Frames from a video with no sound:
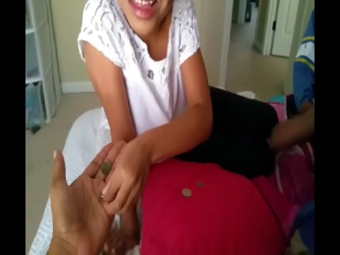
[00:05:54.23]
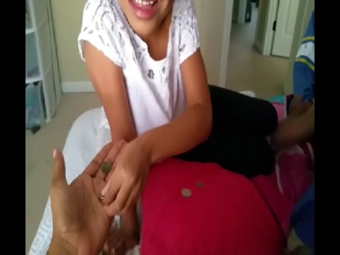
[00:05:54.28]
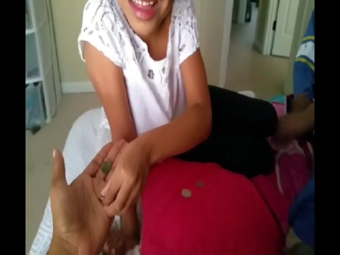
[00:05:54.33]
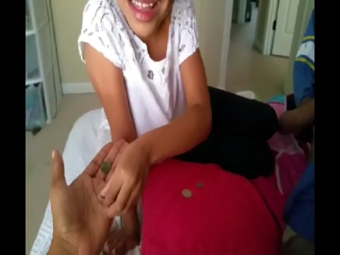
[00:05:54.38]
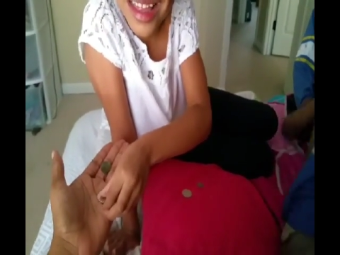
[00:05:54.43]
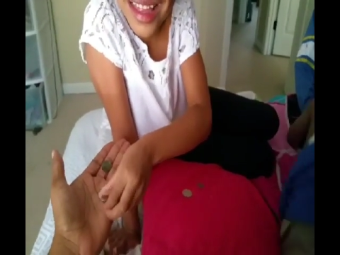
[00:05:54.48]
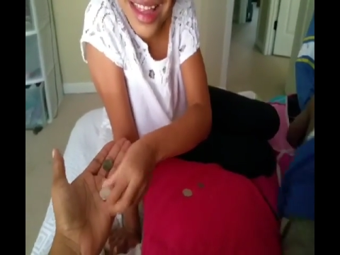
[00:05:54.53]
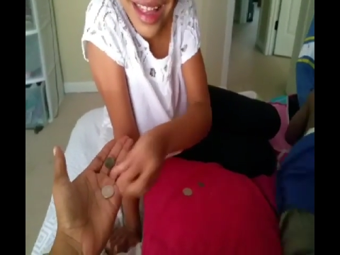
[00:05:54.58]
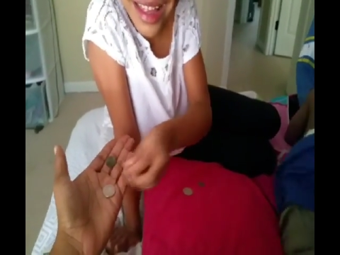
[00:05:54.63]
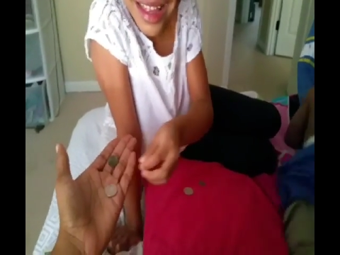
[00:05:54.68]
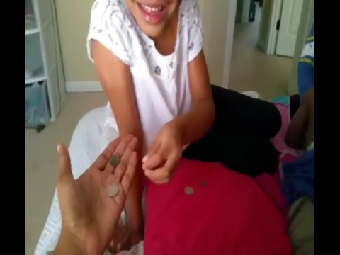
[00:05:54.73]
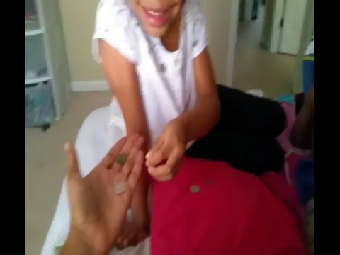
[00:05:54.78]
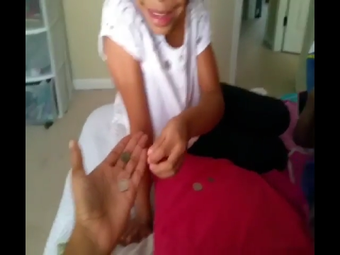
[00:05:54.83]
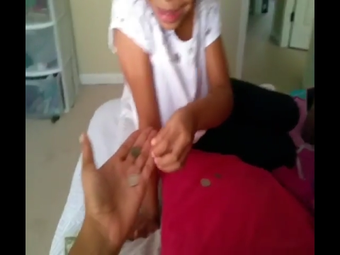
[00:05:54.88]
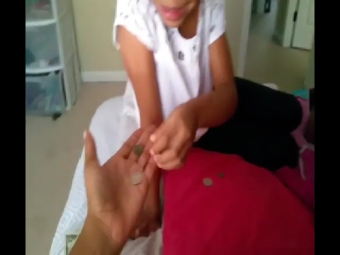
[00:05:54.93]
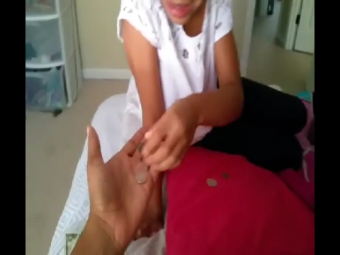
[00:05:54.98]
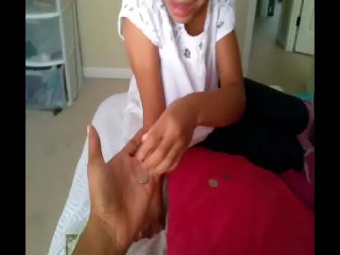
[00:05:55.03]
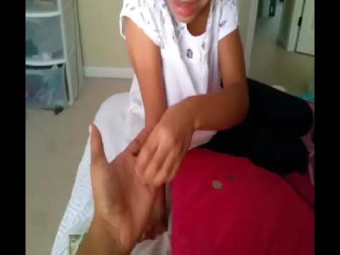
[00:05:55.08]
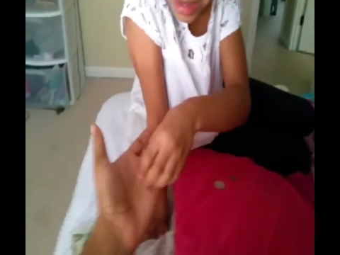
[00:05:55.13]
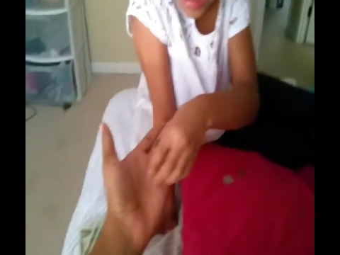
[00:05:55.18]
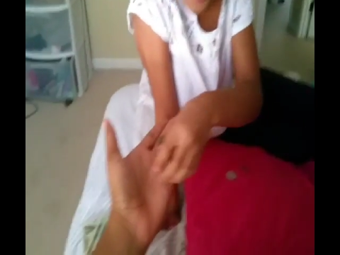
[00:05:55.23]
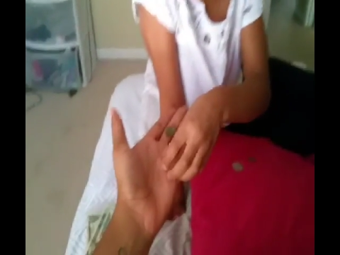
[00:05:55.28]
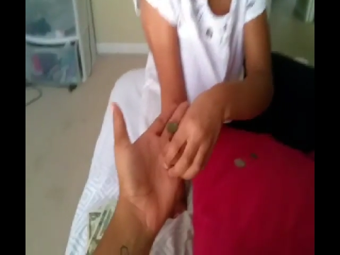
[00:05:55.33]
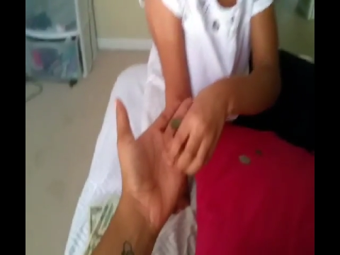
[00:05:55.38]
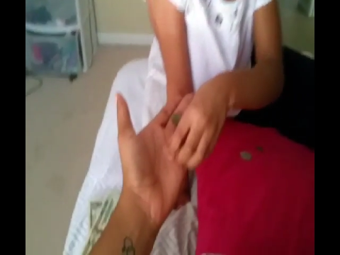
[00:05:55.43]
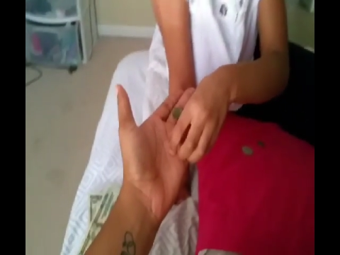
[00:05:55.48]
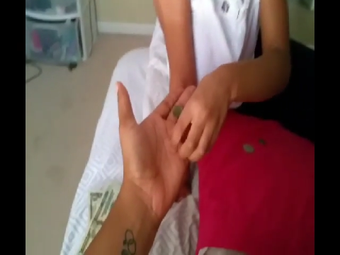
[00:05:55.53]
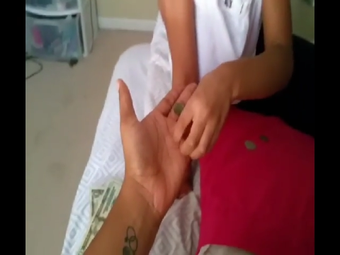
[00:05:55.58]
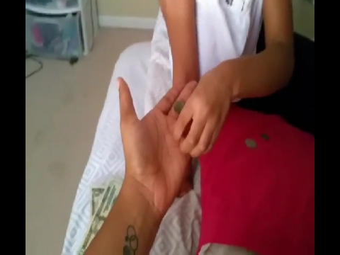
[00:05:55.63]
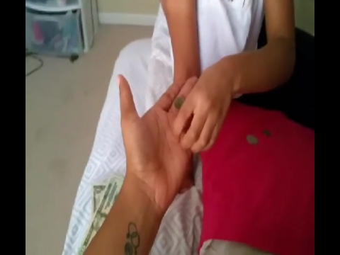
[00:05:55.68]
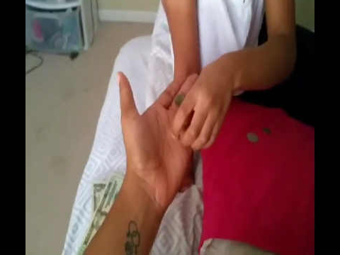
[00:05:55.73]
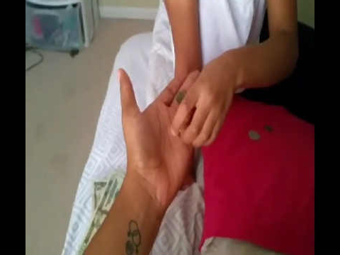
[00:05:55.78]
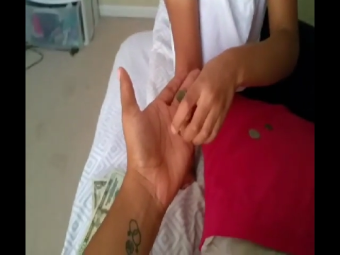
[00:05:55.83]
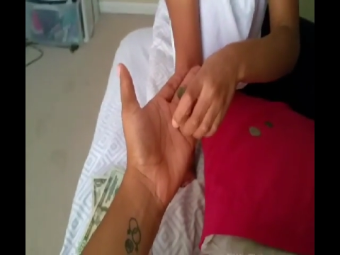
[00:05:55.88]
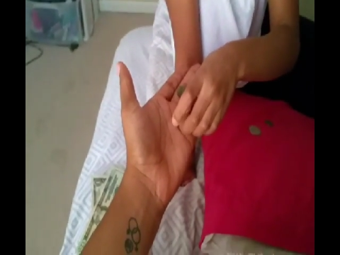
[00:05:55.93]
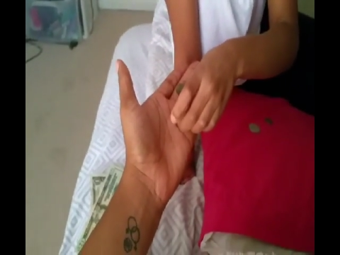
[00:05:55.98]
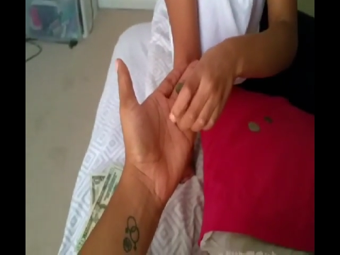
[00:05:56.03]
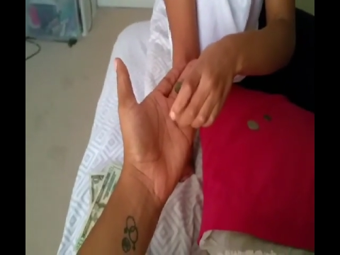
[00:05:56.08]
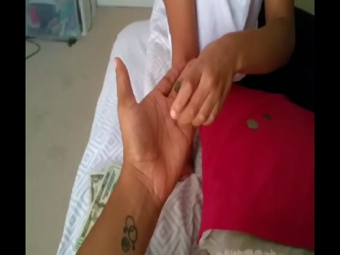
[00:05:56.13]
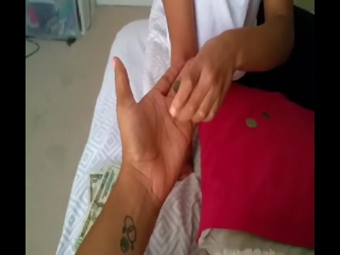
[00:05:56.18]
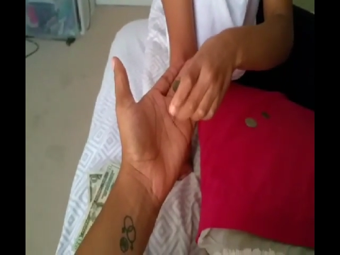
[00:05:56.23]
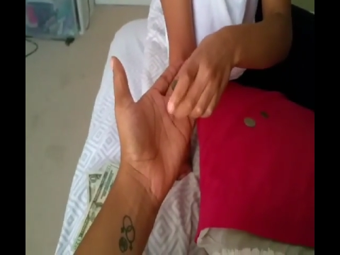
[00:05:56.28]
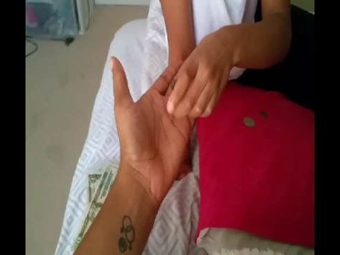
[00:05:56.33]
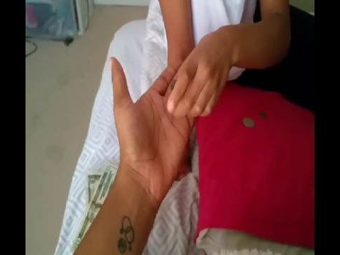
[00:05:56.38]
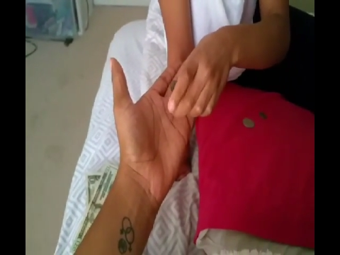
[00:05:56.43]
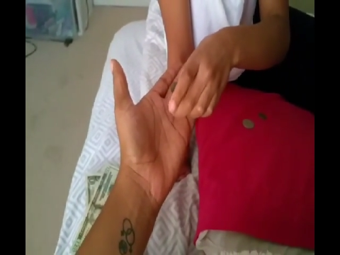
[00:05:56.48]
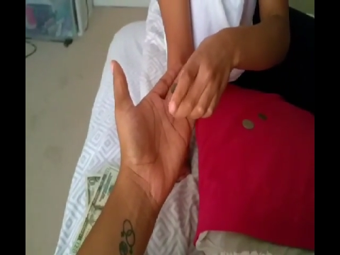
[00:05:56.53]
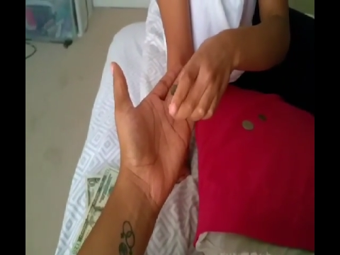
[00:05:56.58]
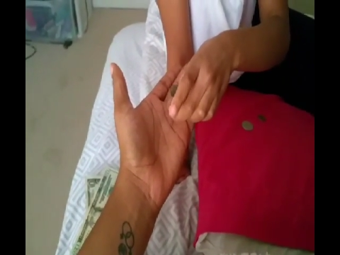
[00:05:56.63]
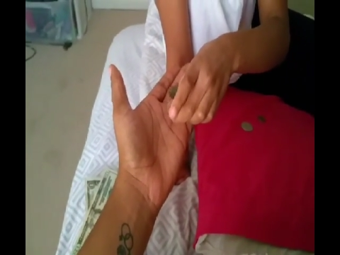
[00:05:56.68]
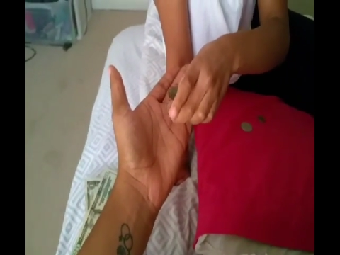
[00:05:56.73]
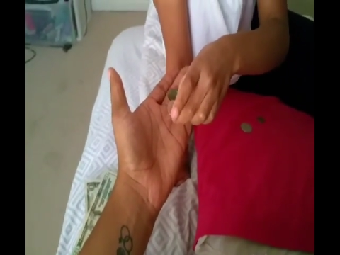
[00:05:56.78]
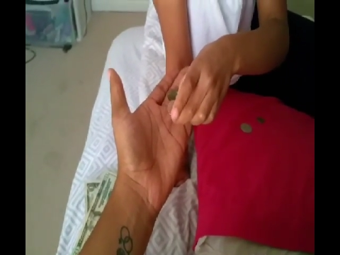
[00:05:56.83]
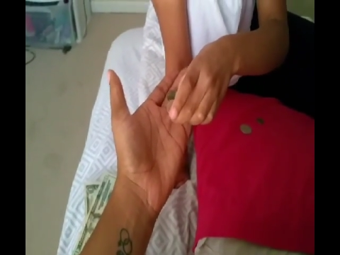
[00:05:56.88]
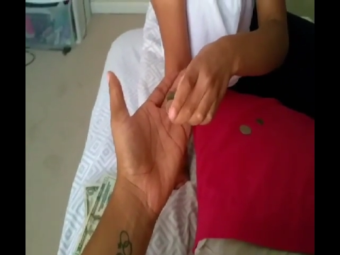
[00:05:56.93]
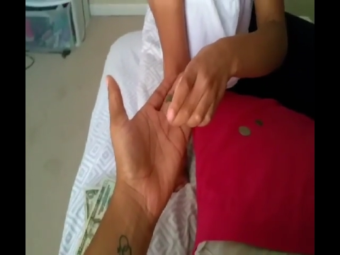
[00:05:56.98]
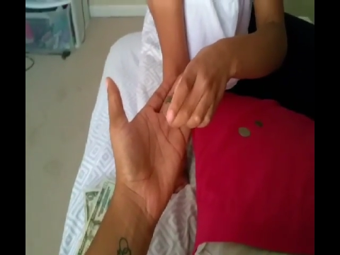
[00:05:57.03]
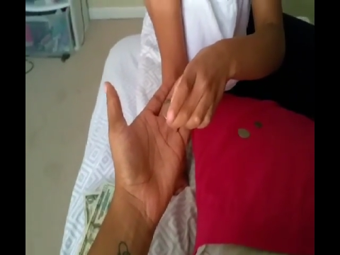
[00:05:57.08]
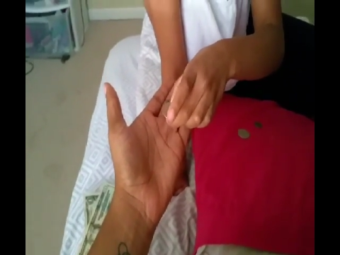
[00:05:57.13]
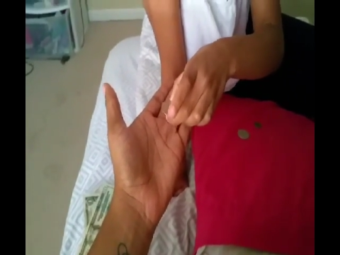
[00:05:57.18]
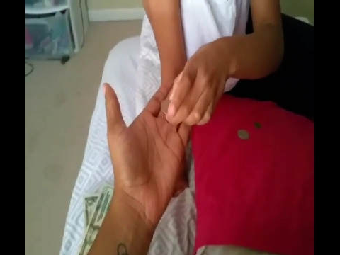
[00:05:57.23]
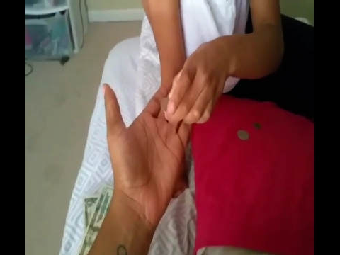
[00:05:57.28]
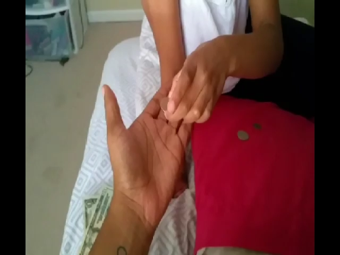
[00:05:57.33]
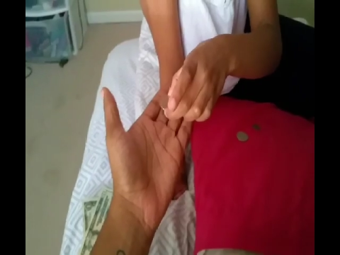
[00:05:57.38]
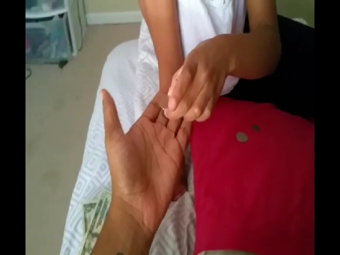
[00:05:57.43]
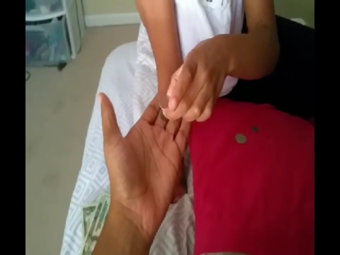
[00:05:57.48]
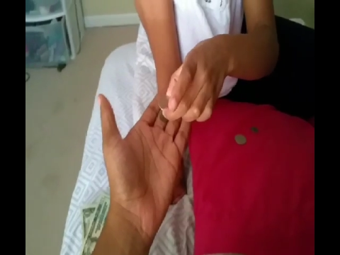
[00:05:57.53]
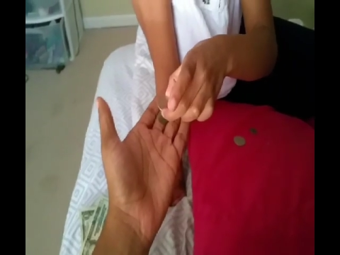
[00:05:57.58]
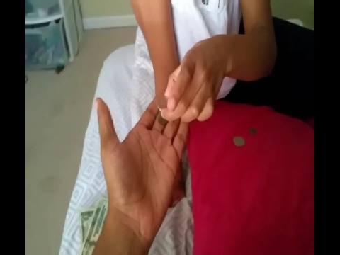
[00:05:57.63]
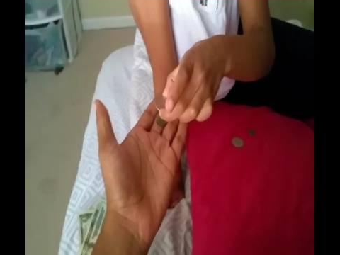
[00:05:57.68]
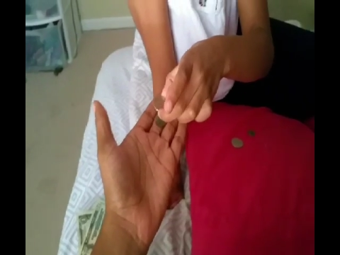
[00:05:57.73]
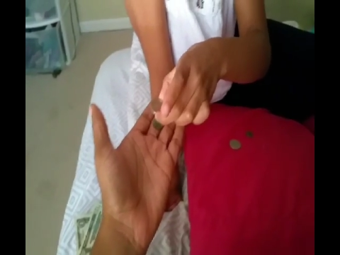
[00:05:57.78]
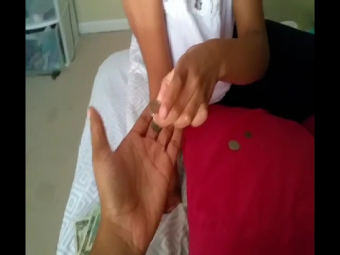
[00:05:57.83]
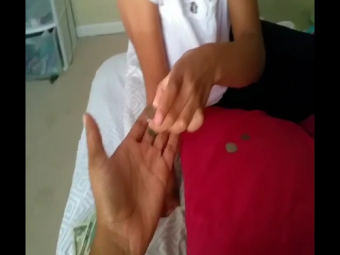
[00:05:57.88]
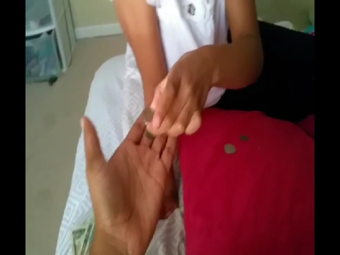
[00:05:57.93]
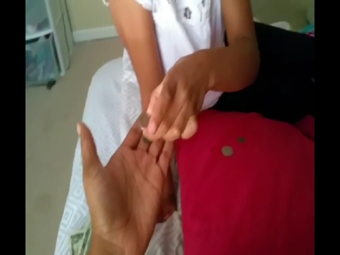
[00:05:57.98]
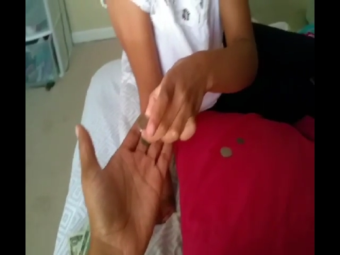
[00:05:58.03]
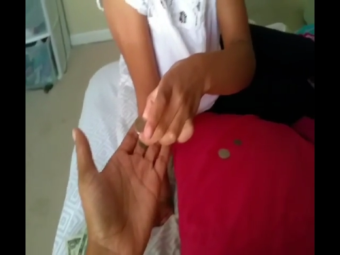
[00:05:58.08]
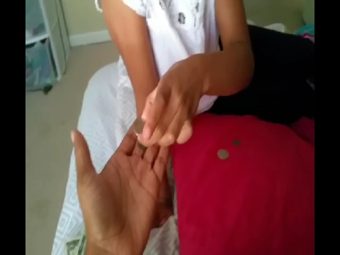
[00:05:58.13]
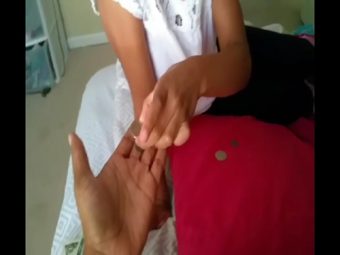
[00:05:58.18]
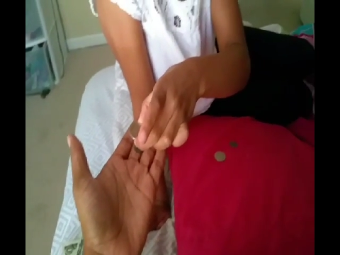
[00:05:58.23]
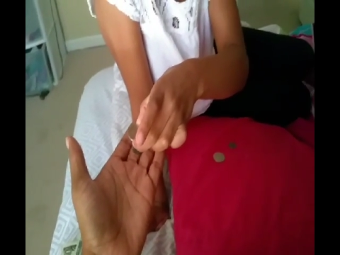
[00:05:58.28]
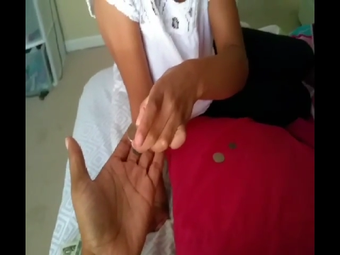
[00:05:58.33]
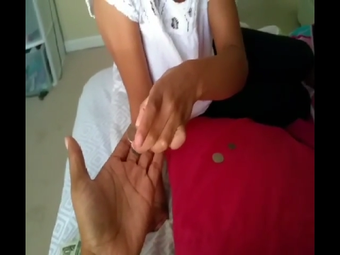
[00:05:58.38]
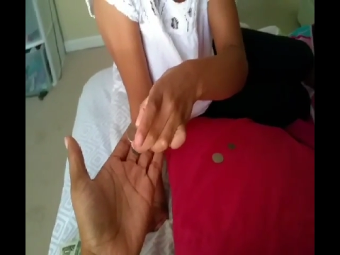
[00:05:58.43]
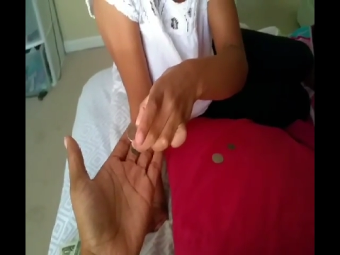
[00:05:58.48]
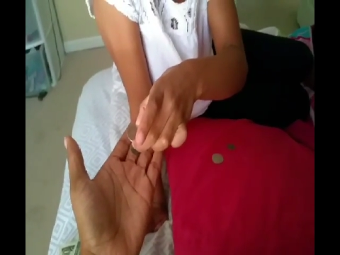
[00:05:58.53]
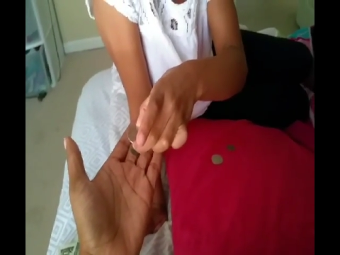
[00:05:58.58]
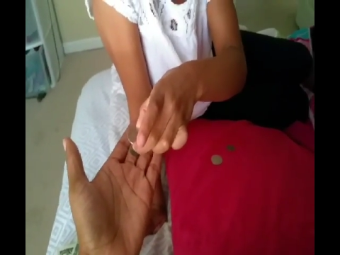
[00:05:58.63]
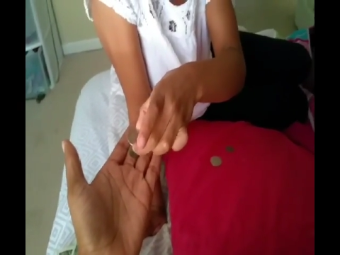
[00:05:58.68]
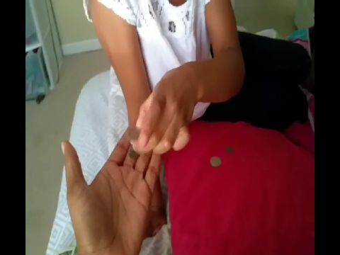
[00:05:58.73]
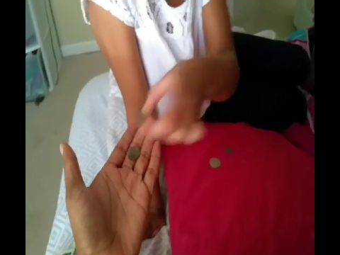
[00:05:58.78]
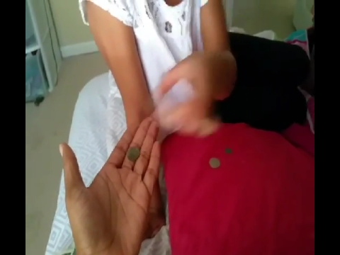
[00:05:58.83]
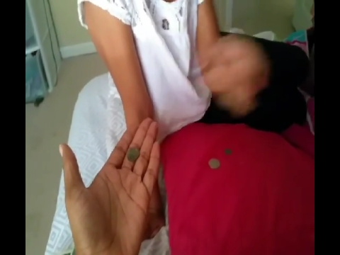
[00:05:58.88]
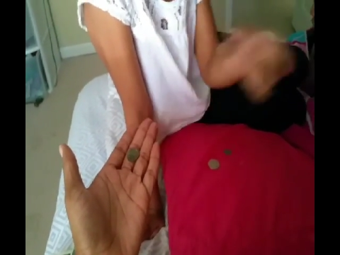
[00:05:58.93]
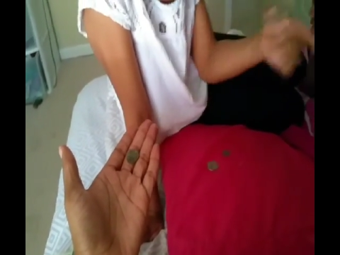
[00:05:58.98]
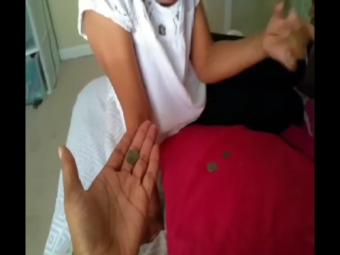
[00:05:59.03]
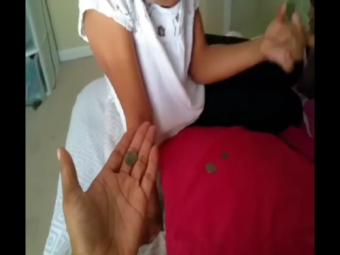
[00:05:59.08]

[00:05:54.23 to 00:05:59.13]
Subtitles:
No face is visible, so there are no lips to read.